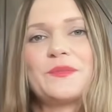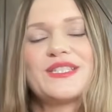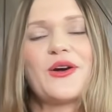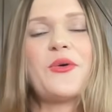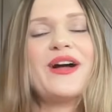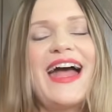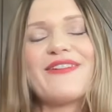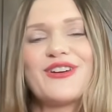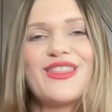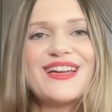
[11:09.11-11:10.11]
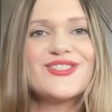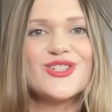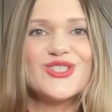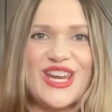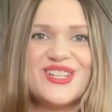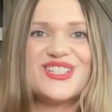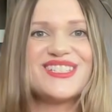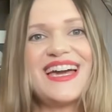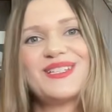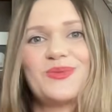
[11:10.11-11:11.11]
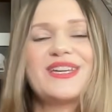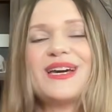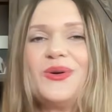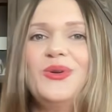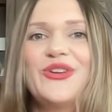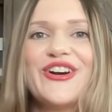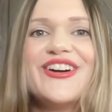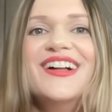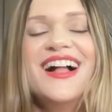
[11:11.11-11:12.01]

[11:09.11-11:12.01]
So everything just changes as we get older,